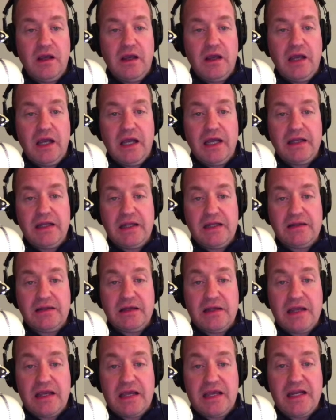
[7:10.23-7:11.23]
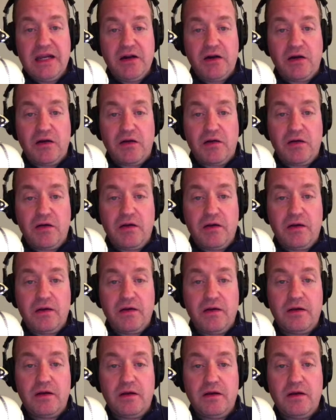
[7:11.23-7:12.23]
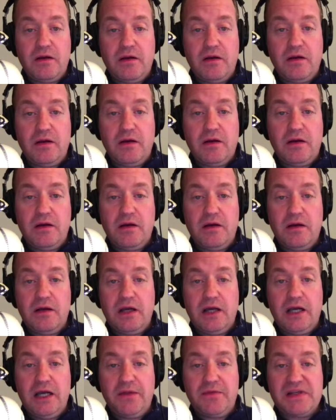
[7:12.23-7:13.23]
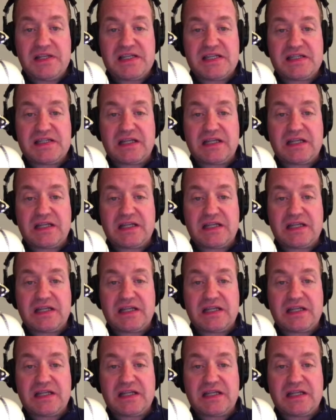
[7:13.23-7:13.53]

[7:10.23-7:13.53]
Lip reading: And then here, this